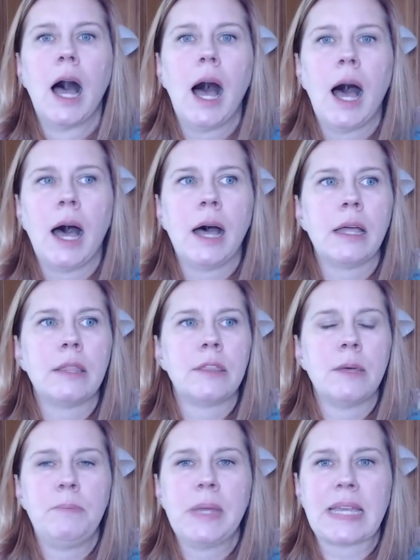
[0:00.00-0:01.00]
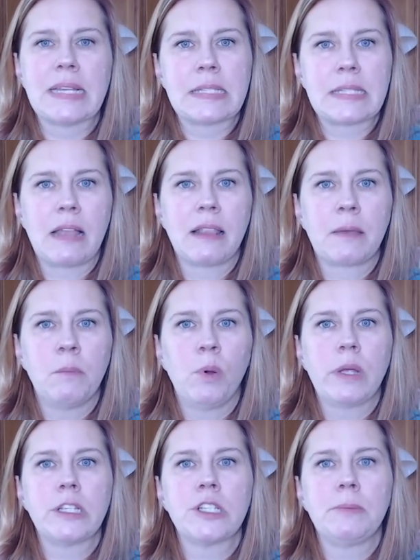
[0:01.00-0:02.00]
Uh, the biggest selling
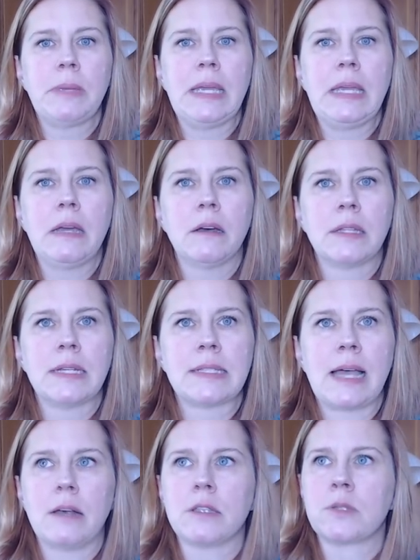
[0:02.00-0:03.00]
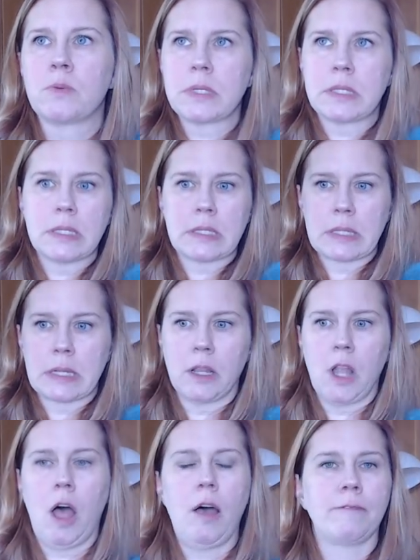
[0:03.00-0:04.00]
point to me on this house was this
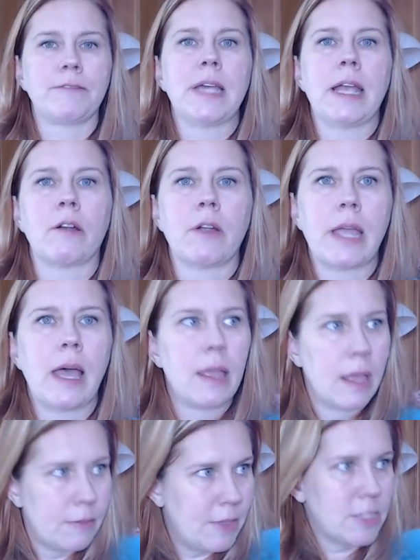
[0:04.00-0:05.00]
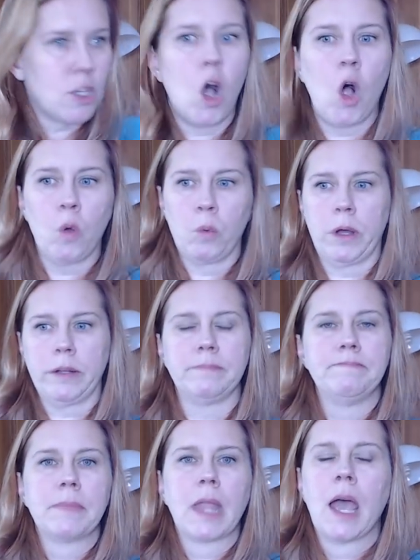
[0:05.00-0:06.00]
little loft area that's all wood.
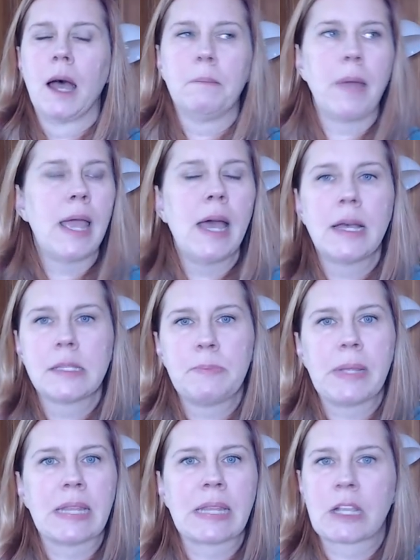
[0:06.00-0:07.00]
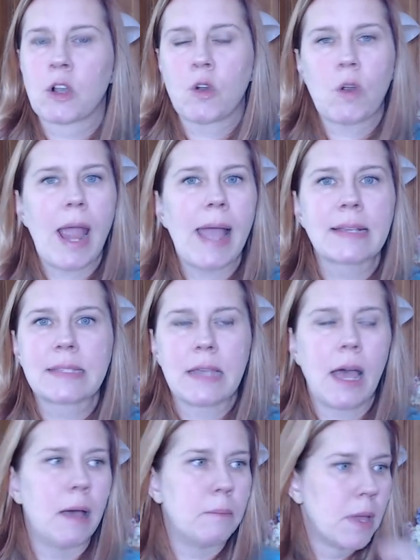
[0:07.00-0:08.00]
My husband cracks
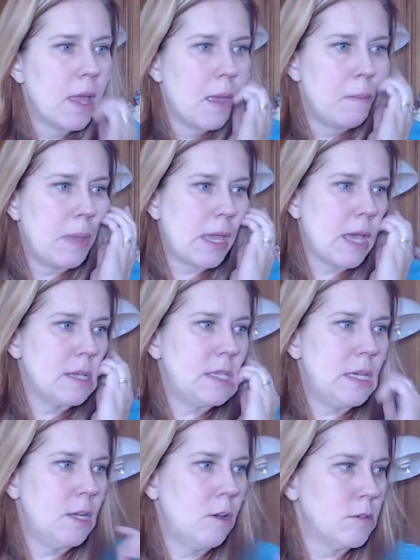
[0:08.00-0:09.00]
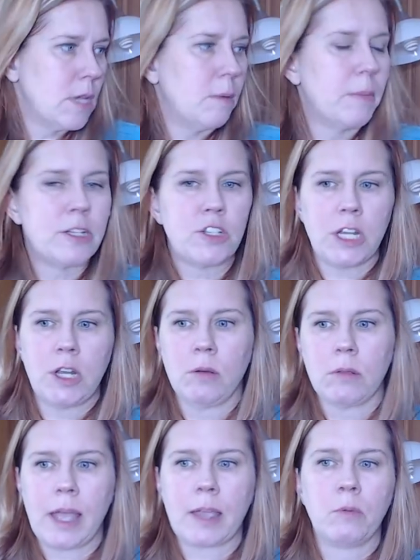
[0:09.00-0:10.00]
up because he knows how much I
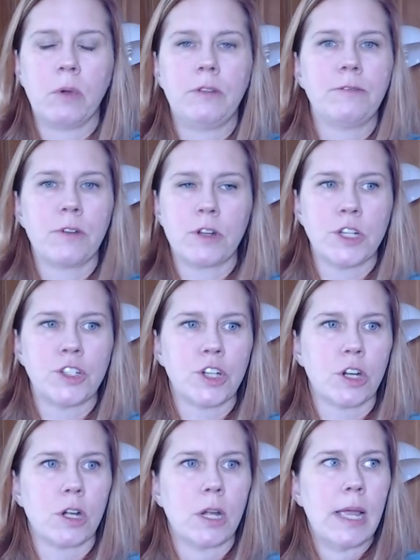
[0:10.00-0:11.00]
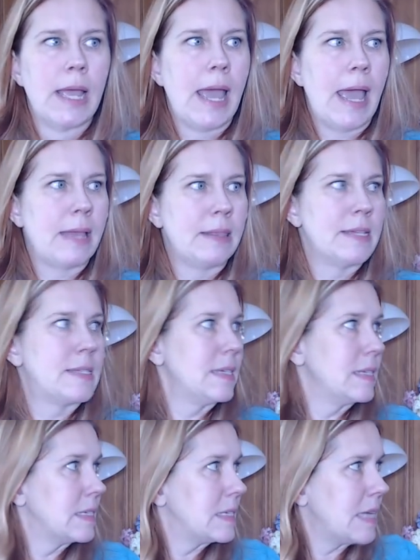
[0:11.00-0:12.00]
don't like wood furniture and this
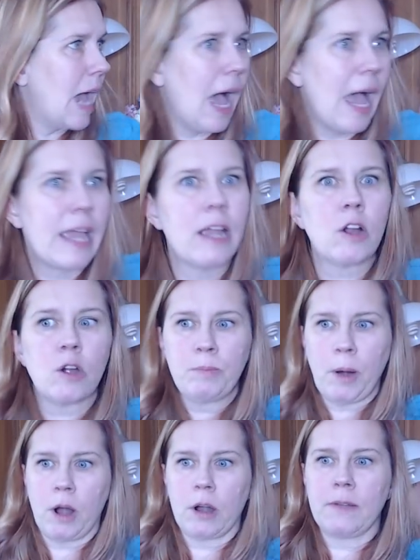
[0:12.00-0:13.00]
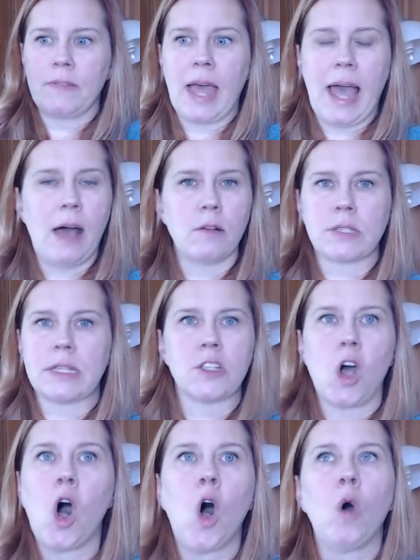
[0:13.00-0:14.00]
entire part of the house it's
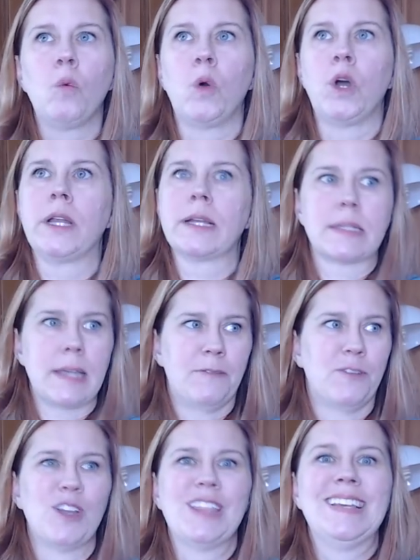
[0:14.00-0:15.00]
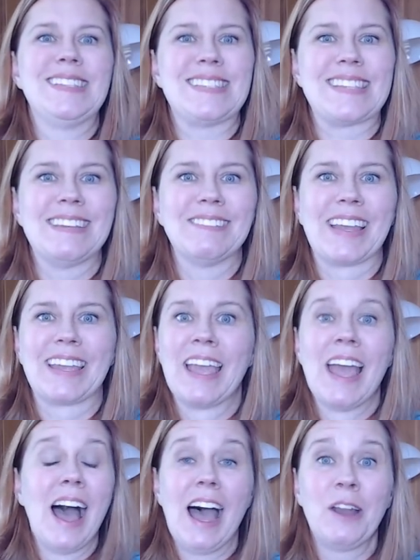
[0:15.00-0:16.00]
all wood except for this ceiling.
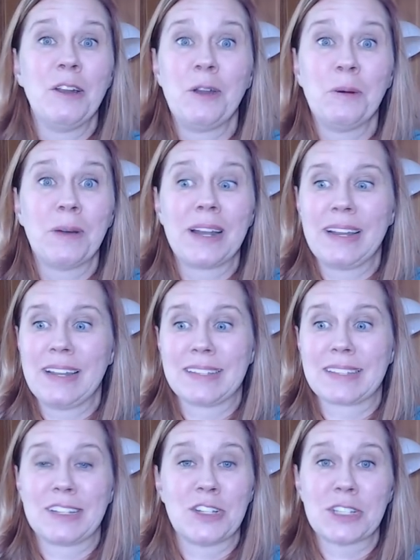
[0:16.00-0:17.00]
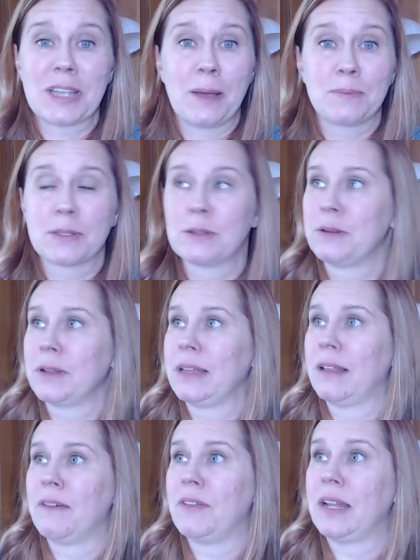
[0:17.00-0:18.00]
I don't know what it is. I just absolutely
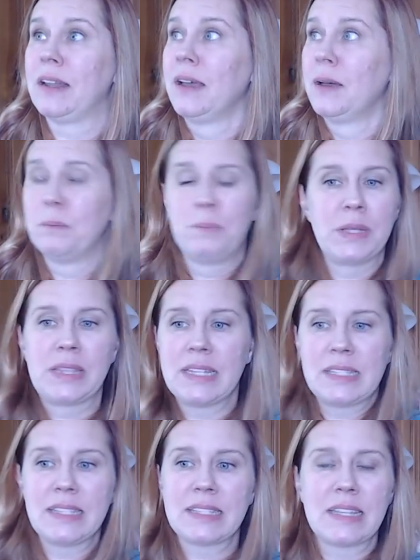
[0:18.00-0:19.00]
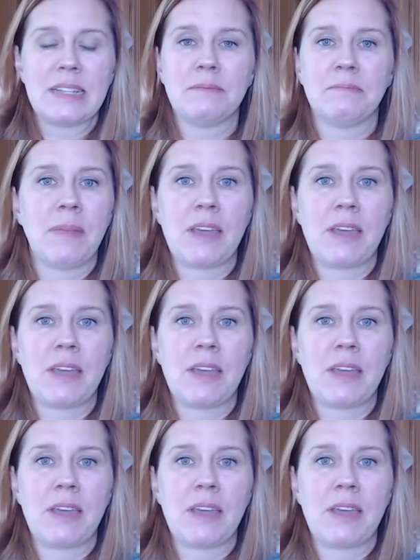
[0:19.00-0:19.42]
love it. But this isn't my